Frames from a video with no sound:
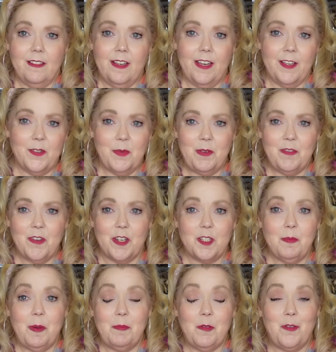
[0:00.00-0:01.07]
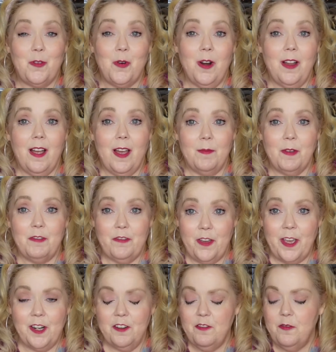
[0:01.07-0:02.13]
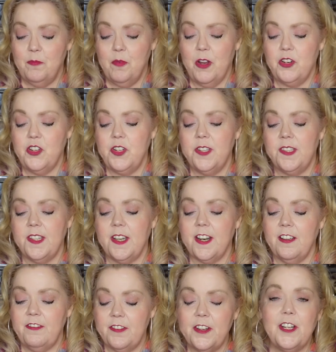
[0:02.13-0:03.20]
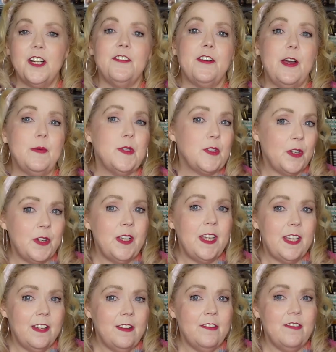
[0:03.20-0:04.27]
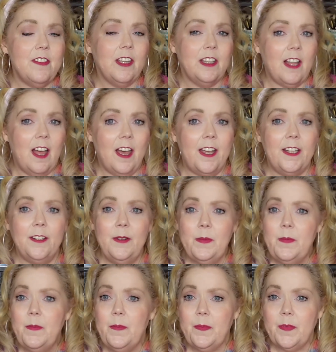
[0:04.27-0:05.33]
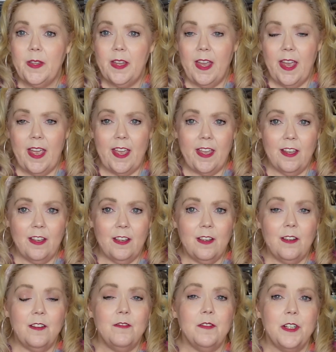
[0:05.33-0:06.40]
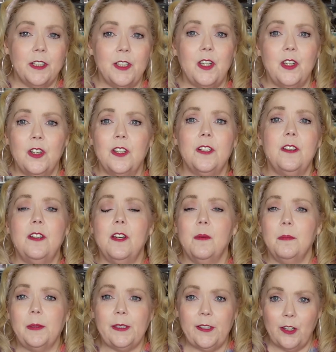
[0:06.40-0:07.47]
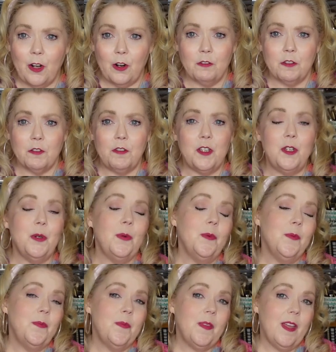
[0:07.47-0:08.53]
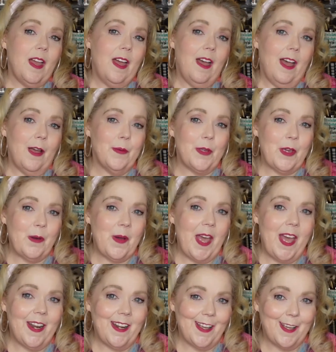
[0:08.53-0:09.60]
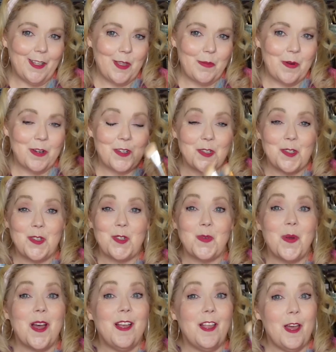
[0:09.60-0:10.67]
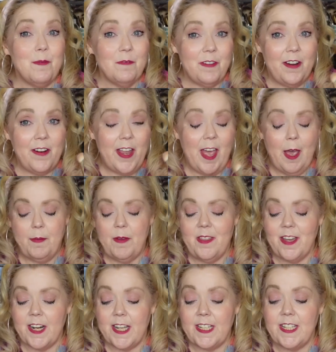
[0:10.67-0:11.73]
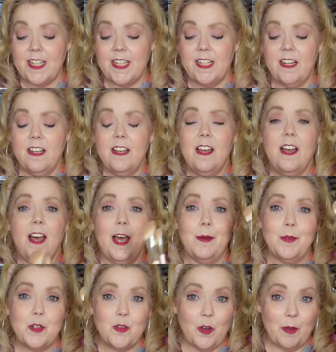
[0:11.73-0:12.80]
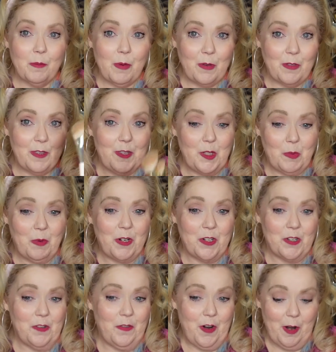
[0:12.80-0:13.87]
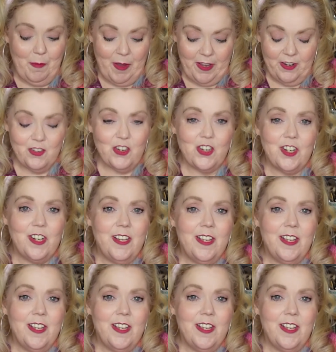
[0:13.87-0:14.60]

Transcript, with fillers: as we've talked about before, I'm a fan of brushes, and I figured if I was going to give the line a really good, complete overview, I would go ahead and get the brushes as well. I'm very happy that I did. I'm enjoying both of these brushes very much.